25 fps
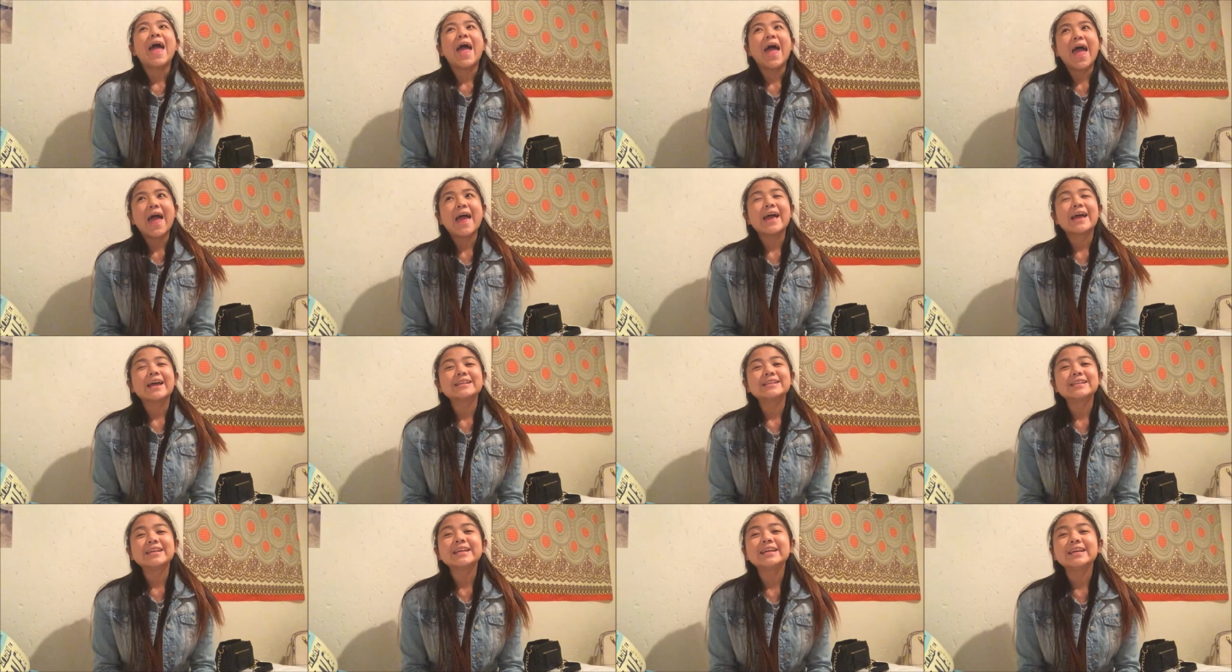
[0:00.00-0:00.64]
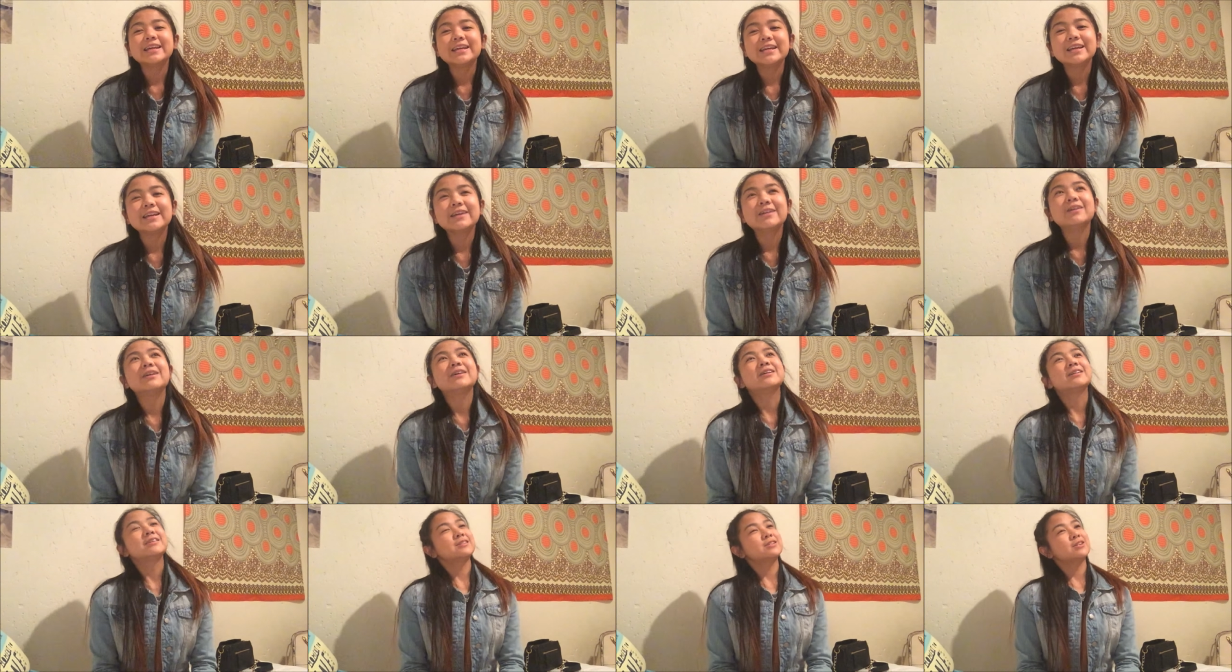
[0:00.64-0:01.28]
and he,
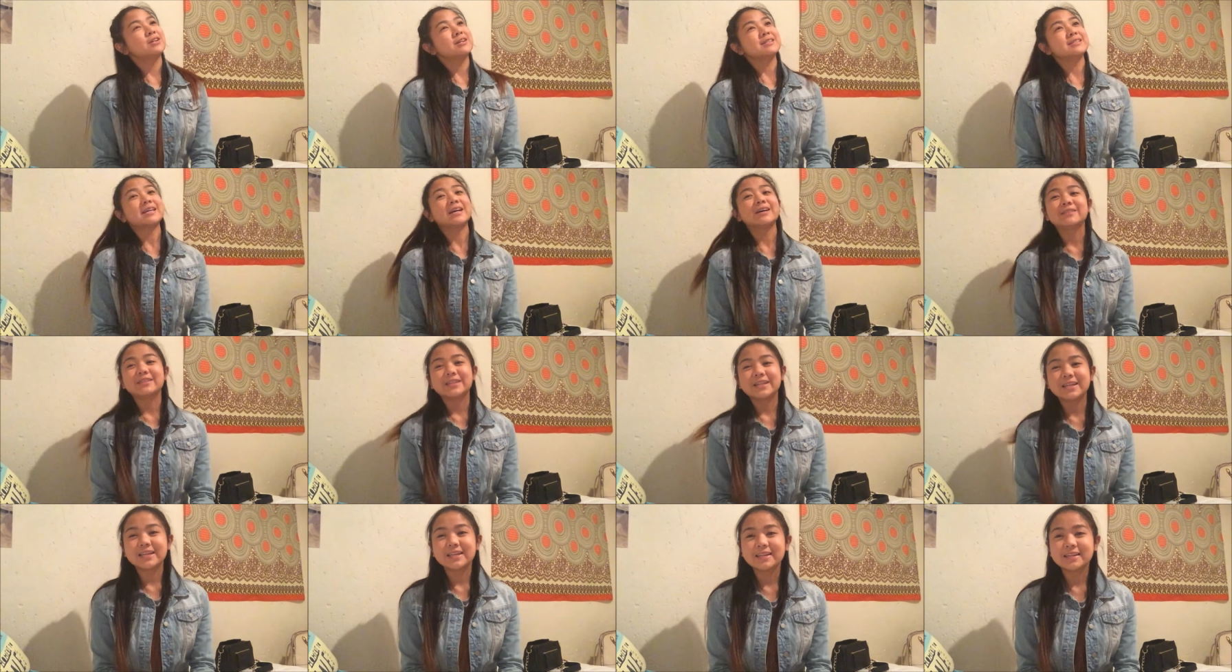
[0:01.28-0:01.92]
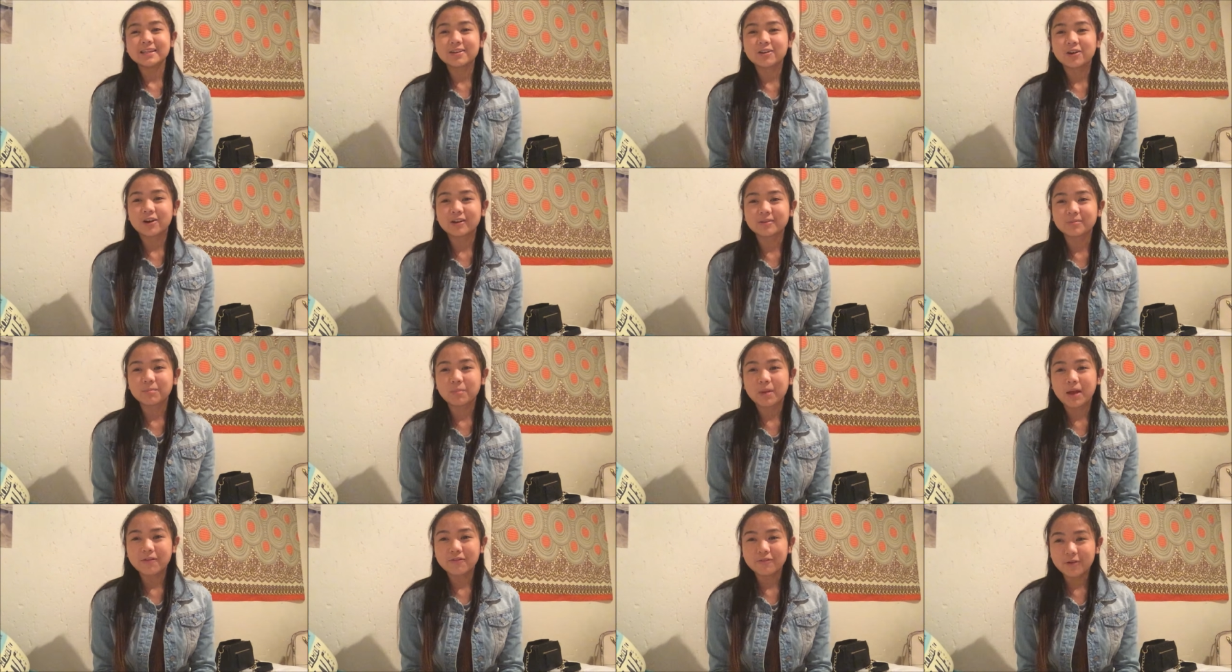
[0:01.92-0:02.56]
turns out he got
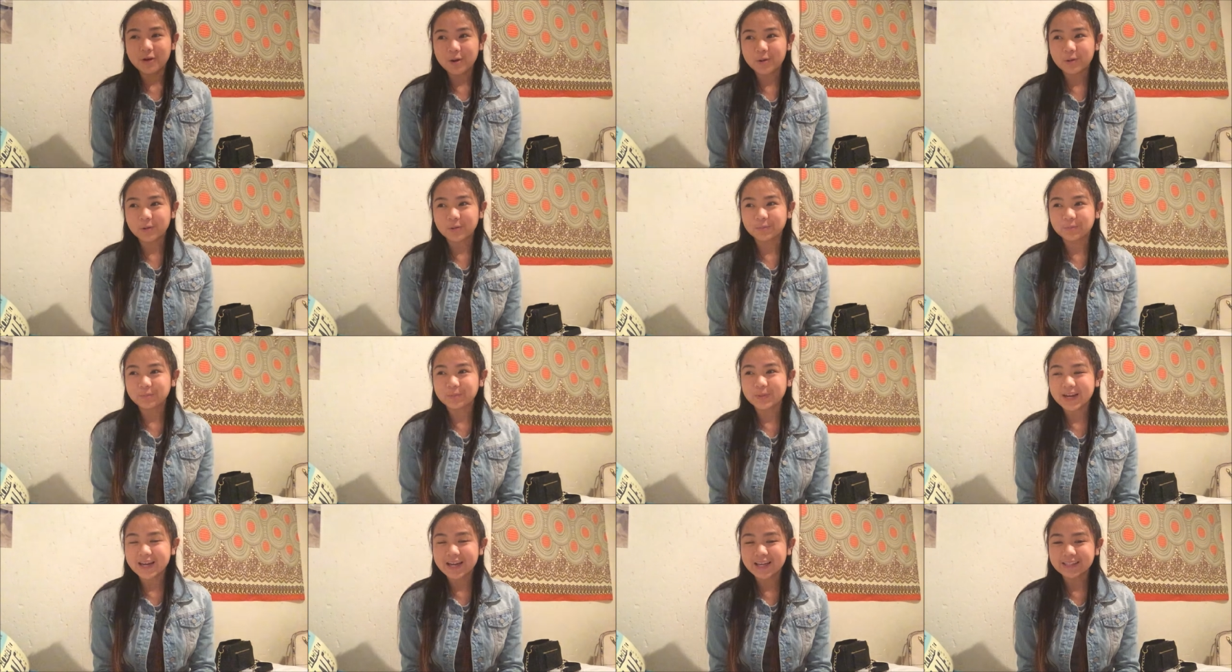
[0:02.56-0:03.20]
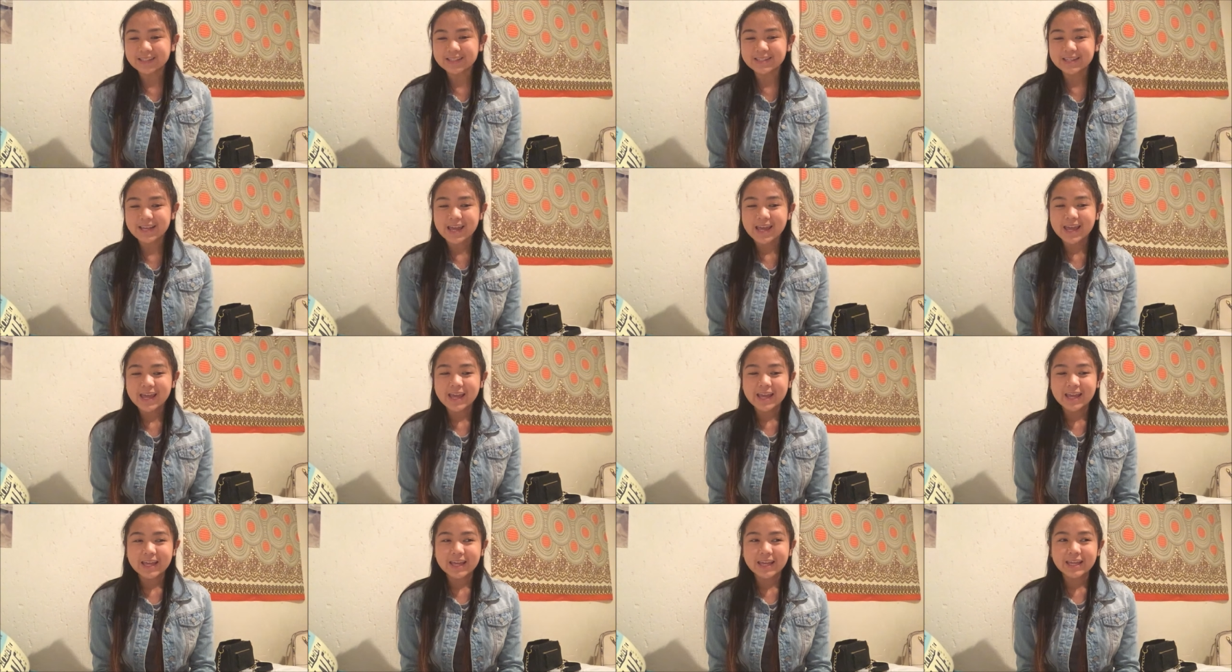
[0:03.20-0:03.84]
my phone, but
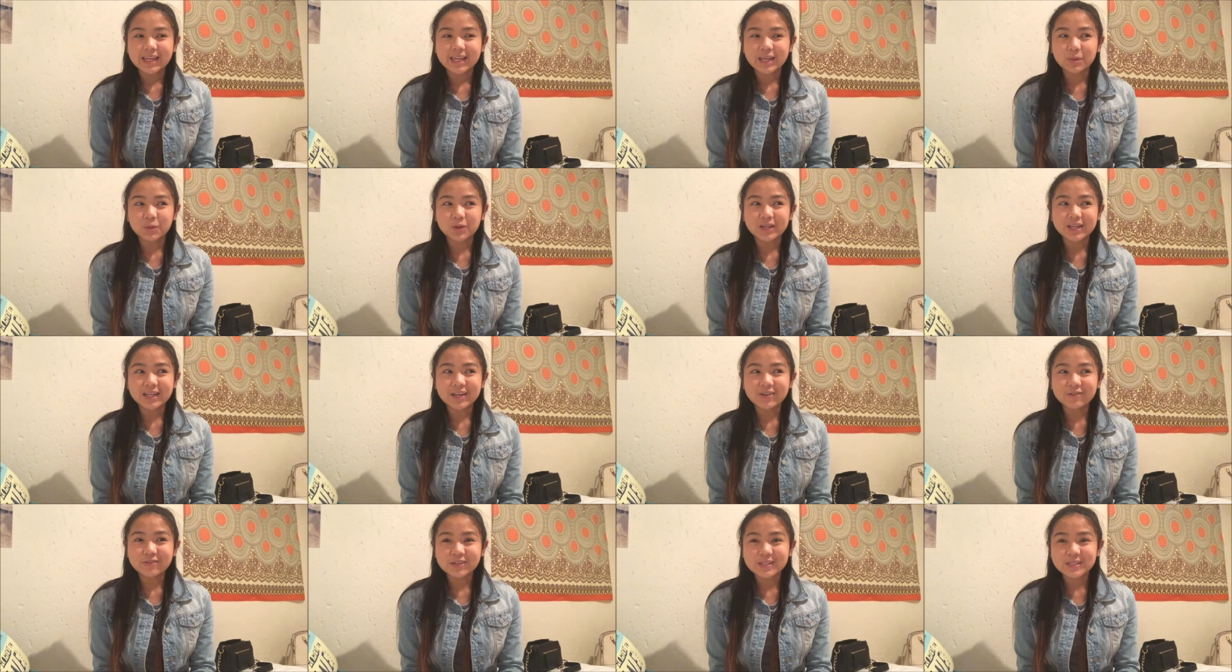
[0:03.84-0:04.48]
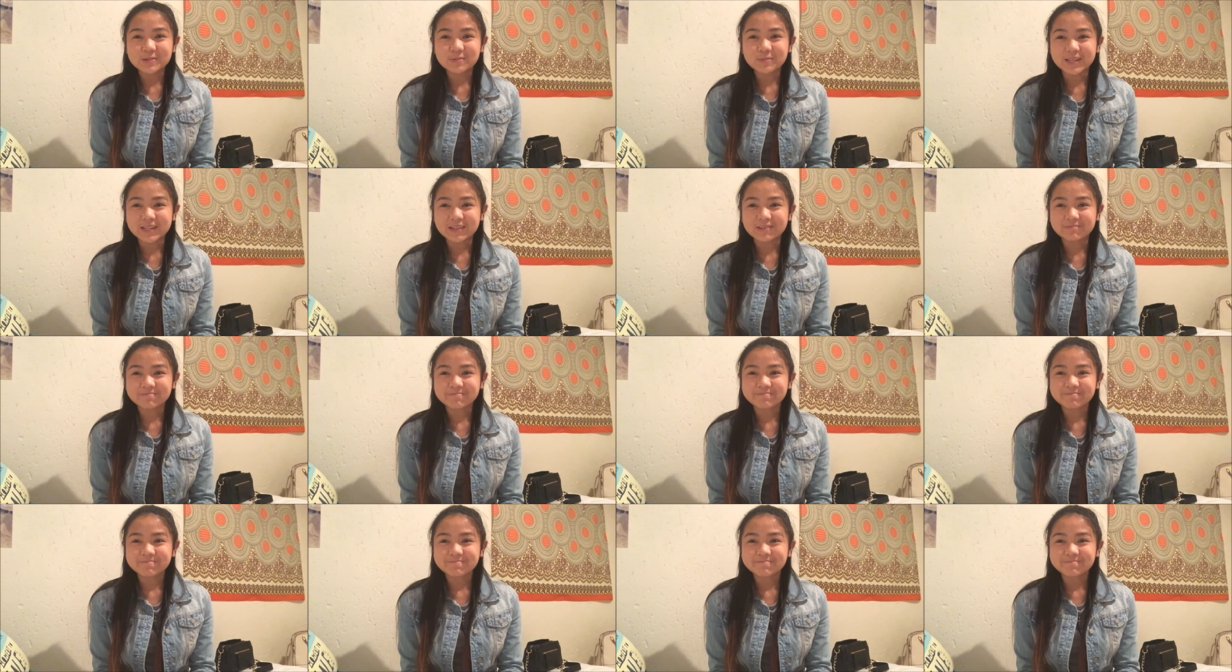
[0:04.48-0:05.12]
he wouldn't give it to me.
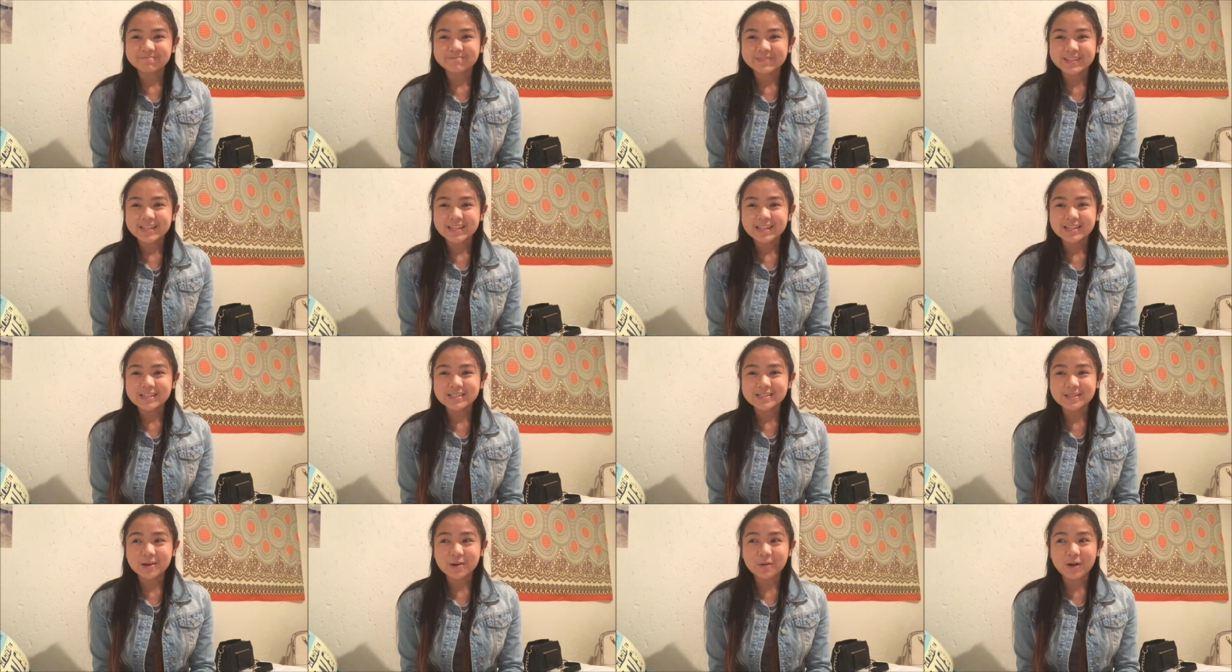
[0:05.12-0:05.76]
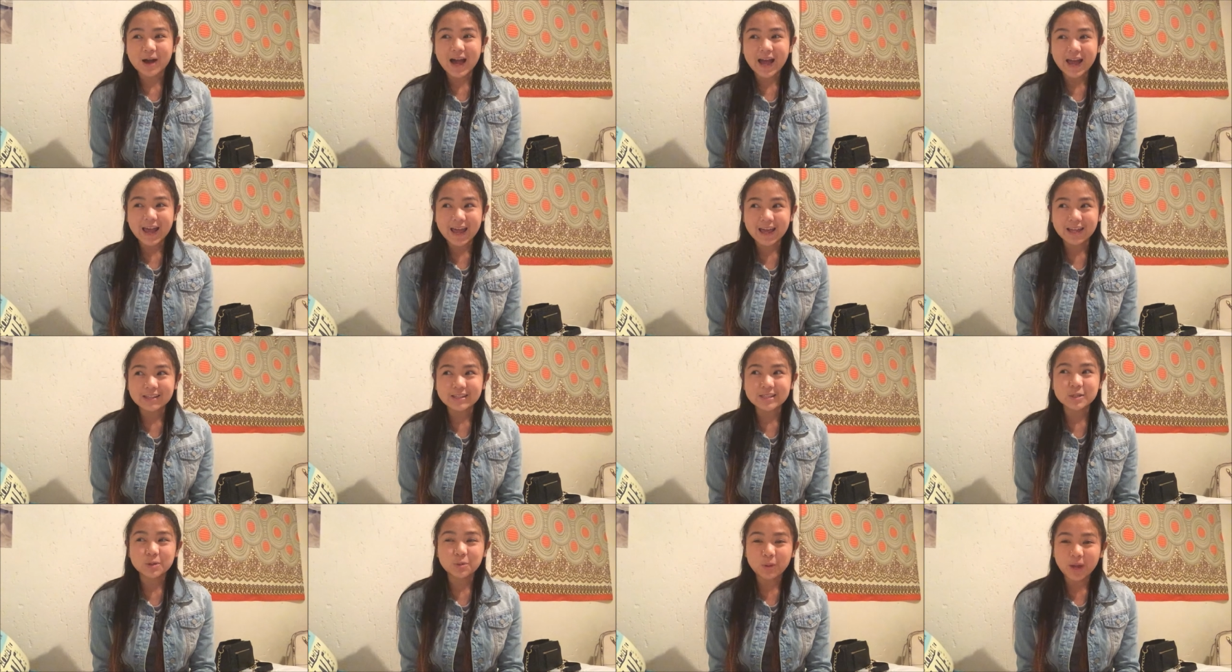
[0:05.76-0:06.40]
So I
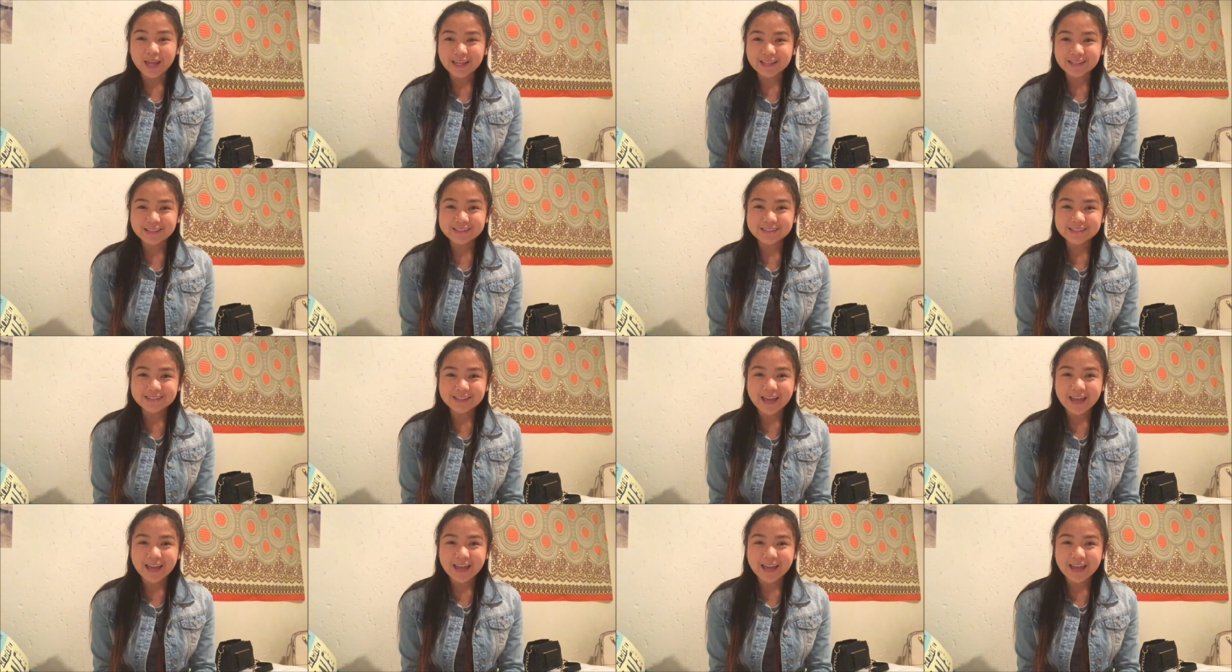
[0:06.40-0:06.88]
had to wait,